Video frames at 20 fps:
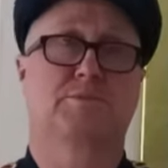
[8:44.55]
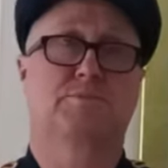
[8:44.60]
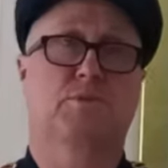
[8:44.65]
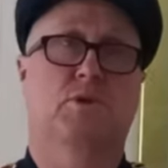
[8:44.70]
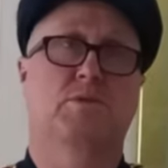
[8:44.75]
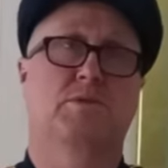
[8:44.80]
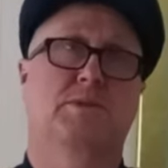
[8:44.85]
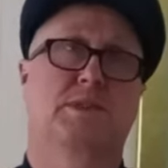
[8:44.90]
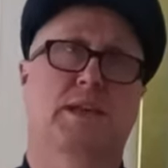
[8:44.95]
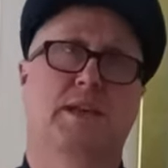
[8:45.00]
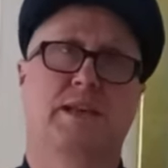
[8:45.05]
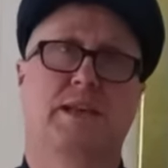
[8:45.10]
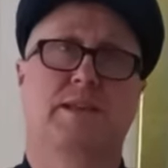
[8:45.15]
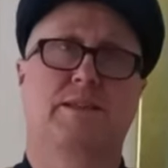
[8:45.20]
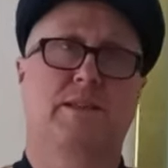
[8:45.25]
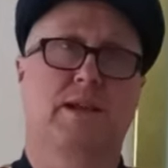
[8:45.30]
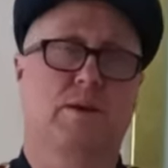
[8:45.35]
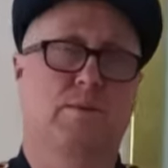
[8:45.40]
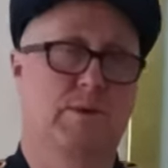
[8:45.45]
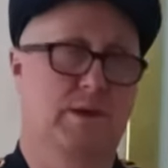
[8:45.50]
wanting to
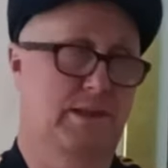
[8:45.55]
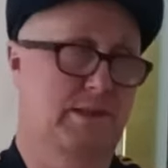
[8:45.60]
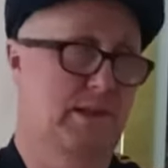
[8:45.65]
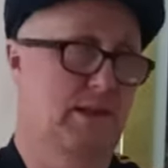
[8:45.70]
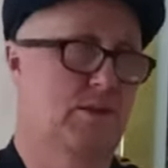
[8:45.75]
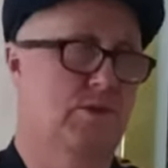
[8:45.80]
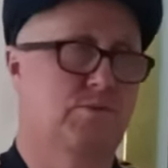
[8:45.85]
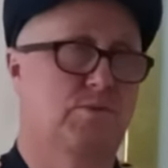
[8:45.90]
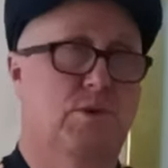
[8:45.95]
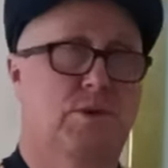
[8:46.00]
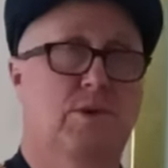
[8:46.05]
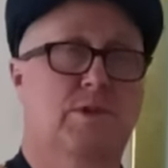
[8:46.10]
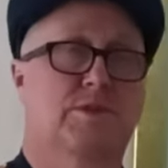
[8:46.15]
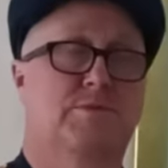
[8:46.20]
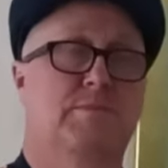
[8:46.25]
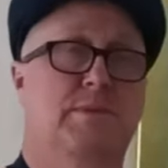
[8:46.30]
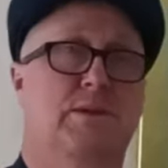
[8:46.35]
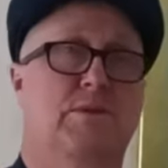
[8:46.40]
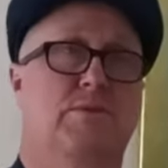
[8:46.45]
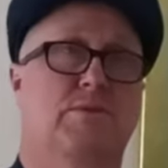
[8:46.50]
lean that way. That's what I
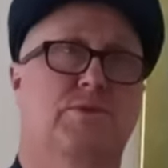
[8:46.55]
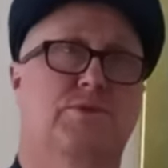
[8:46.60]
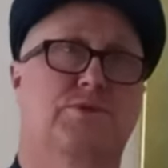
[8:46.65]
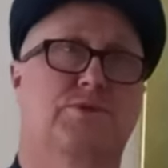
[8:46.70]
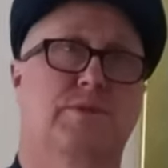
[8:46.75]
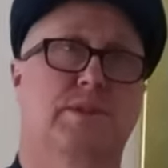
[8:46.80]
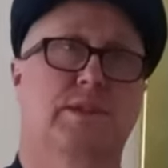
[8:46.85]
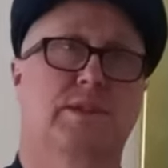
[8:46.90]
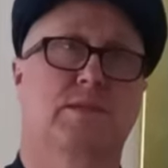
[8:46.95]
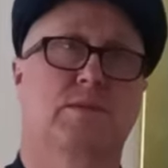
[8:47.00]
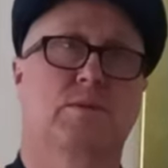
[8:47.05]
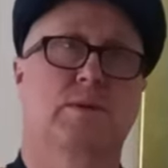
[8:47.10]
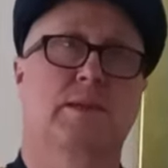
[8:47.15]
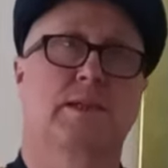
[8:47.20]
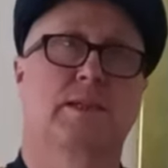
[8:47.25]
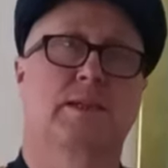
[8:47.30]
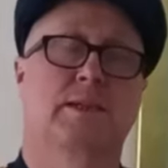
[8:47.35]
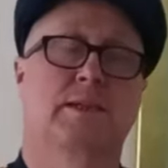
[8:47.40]
smelt straight away,